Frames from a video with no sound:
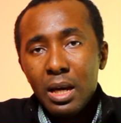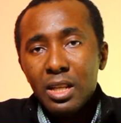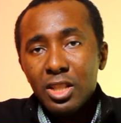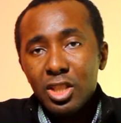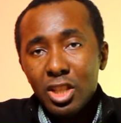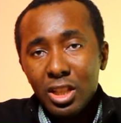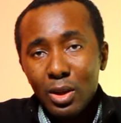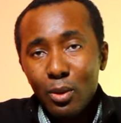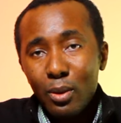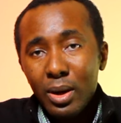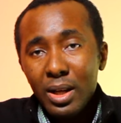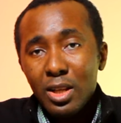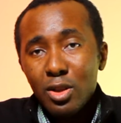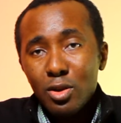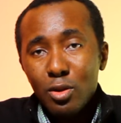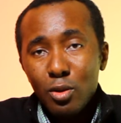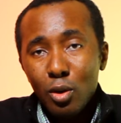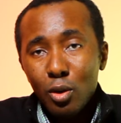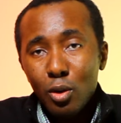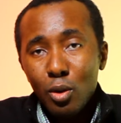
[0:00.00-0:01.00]
Shatta
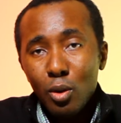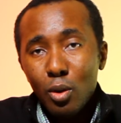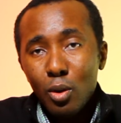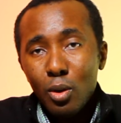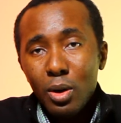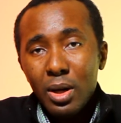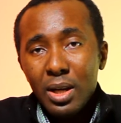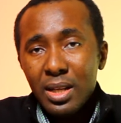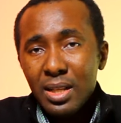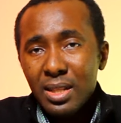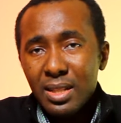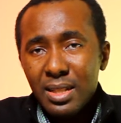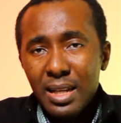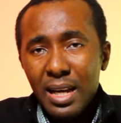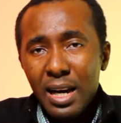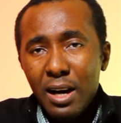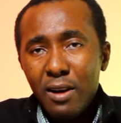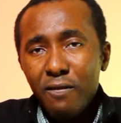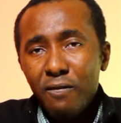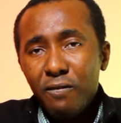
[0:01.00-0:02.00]
Wale's logo is
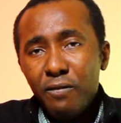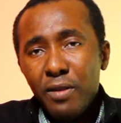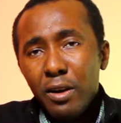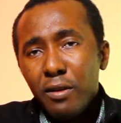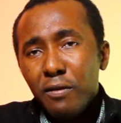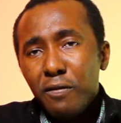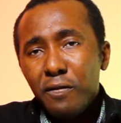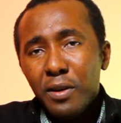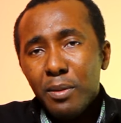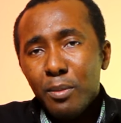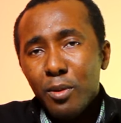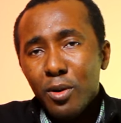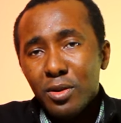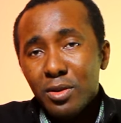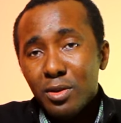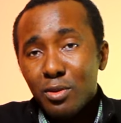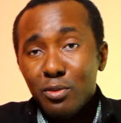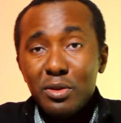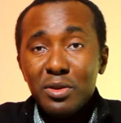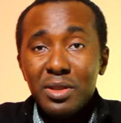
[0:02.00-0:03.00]
now very
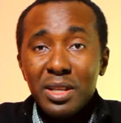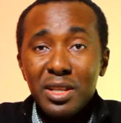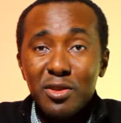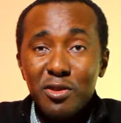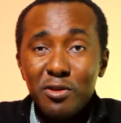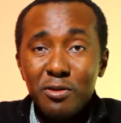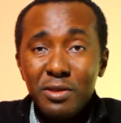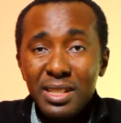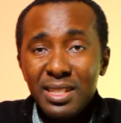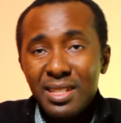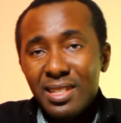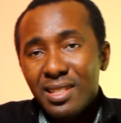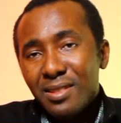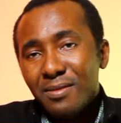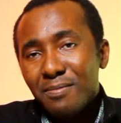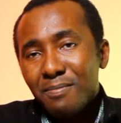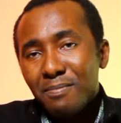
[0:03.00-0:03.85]
famous with the street